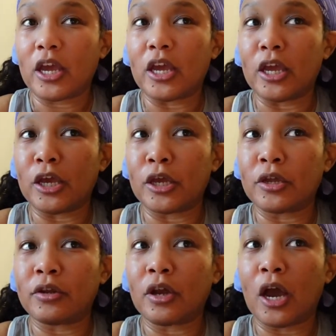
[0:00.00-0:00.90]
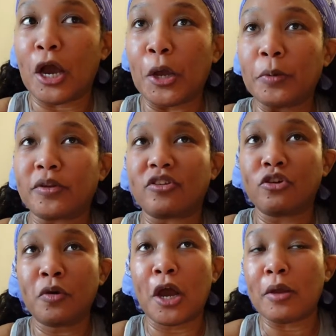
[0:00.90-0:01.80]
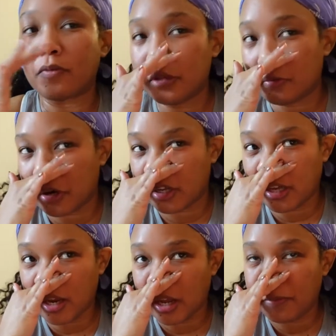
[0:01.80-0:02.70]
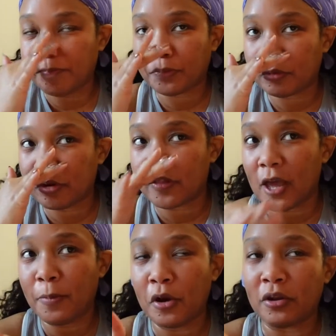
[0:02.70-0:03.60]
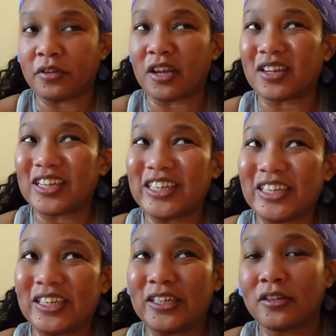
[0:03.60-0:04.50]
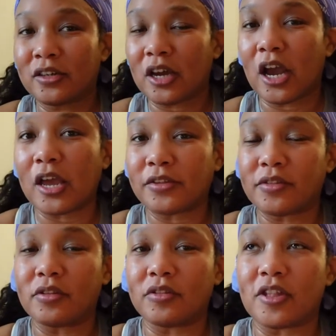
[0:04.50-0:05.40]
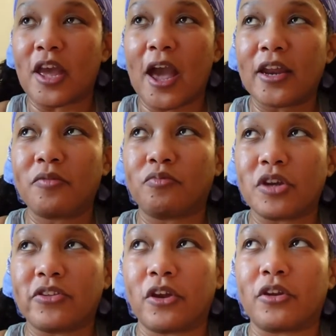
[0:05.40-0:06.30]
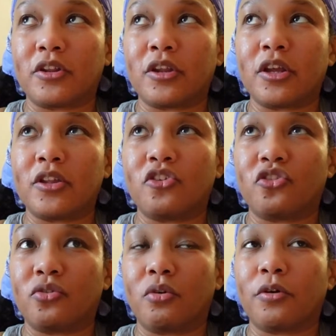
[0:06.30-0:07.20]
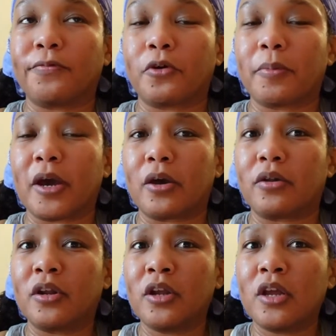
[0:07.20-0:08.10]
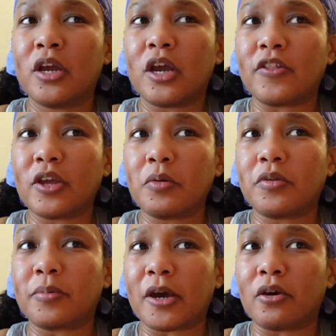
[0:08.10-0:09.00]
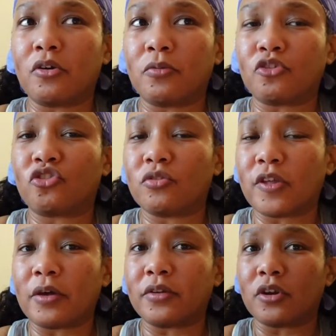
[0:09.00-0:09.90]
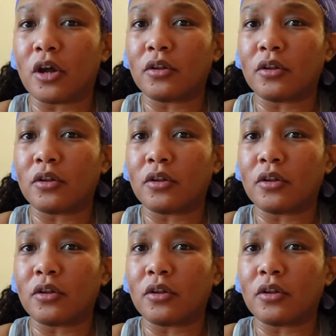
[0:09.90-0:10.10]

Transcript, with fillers: And I was like, you know what? I really want to get it. But at that point, I was like, uh, I, they had it retailed in the, in the store for about, I think it was about over $2,000.